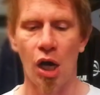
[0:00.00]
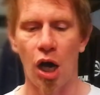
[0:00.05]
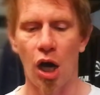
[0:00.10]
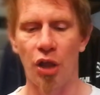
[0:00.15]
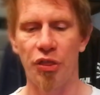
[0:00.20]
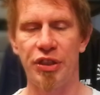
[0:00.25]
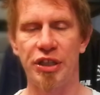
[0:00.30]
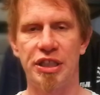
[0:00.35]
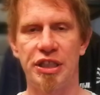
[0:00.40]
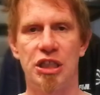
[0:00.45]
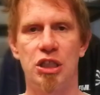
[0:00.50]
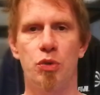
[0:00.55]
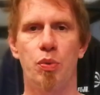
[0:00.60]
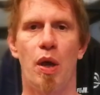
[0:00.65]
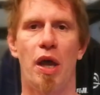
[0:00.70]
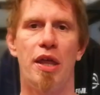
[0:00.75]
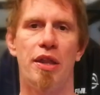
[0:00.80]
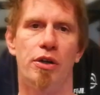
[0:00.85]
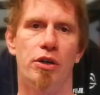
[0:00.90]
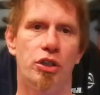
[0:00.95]
And this is
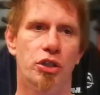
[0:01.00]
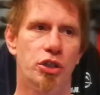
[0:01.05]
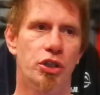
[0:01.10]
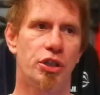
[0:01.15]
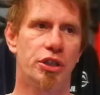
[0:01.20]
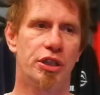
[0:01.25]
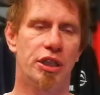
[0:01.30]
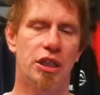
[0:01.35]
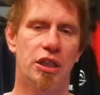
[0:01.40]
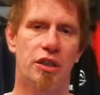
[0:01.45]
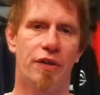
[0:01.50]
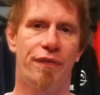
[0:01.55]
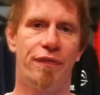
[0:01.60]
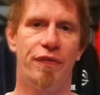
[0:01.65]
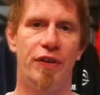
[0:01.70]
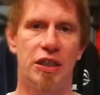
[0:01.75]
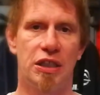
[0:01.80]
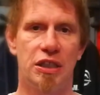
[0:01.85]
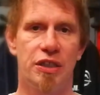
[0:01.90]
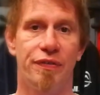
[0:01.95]
where they're adjusting the
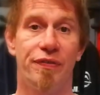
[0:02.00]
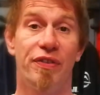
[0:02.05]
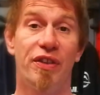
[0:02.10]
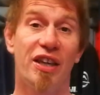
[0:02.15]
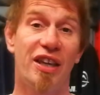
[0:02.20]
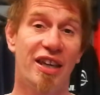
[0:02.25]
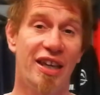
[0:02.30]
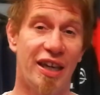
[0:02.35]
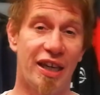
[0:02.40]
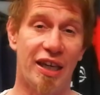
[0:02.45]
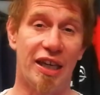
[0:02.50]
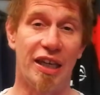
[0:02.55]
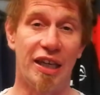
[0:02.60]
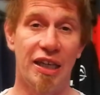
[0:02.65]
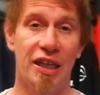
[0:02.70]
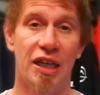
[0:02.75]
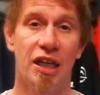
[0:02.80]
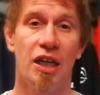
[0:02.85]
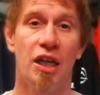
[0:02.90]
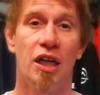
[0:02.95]
fit of the
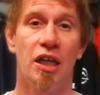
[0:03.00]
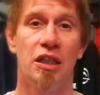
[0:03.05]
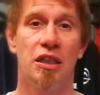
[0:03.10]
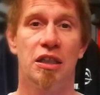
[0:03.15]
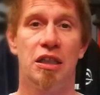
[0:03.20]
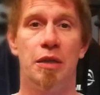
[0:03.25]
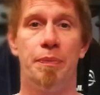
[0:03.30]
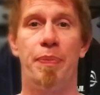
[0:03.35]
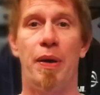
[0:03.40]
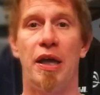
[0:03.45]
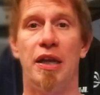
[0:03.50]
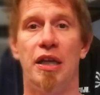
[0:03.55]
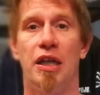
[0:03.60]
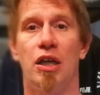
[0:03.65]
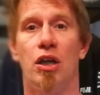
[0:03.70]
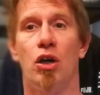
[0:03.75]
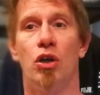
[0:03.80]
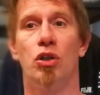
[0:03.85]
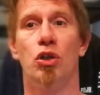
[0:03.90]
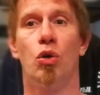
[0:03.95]
gi
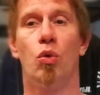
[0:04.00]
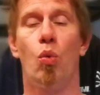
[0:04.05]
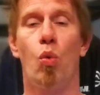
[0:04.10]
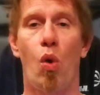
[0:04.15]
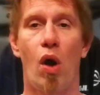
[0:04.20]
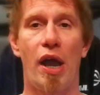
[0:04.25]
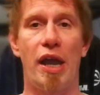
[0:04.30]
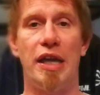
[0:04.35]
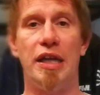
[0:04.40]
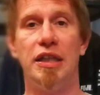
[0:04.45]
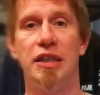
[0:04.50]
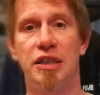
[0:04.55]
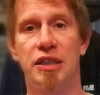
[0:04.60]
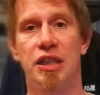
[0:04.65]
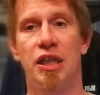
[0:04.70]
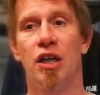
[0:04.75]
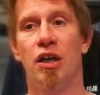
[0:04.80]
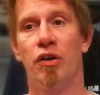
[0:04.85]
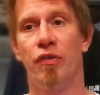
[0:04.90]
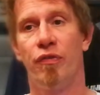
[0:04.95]
depending on your
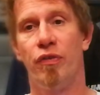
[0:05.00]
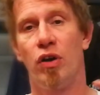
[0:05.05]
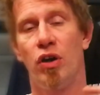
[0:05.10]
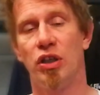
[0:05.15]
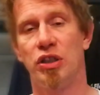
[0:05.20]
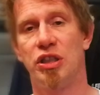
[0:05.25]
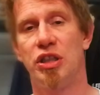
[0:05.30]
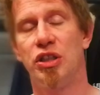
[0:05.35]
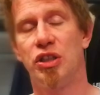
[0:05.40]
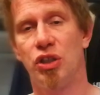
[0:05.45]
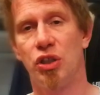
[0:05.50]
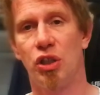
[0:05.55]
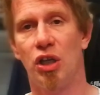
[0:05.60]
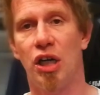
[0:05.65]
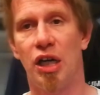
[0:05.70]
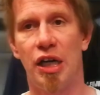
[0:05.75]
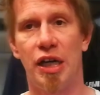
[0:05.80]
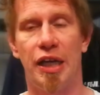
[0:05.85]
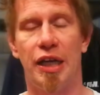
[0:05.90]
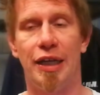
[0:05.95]
weight versus your
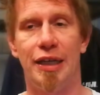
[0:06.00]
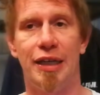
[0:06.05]
height.